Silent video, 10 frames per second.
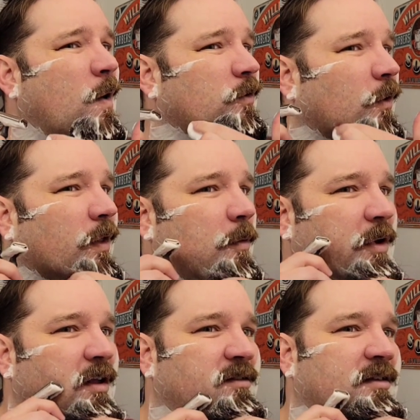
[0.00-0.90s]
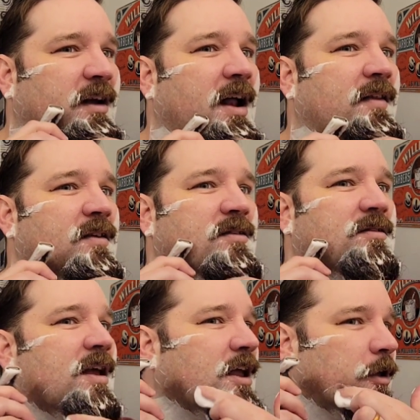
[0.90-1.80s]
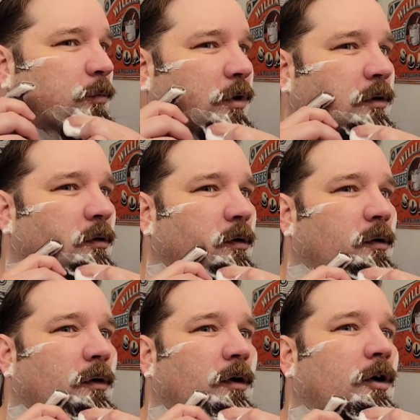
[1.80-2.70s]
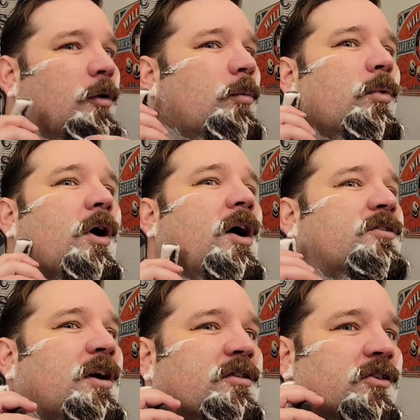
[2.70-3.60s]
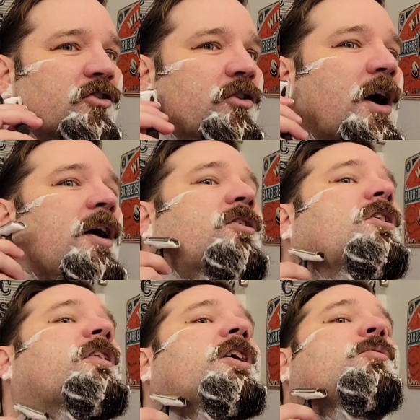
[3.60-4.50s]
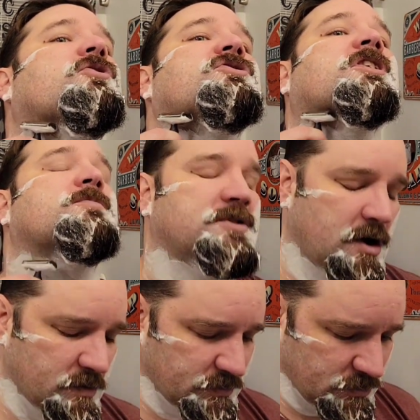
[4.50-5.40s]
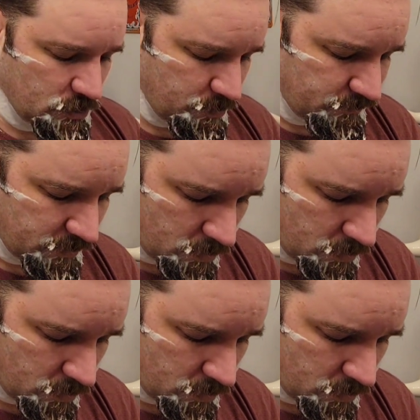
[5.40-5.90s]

Well, I mean, it's kind of the same process. It dries and all that moisture comes out. So soap is very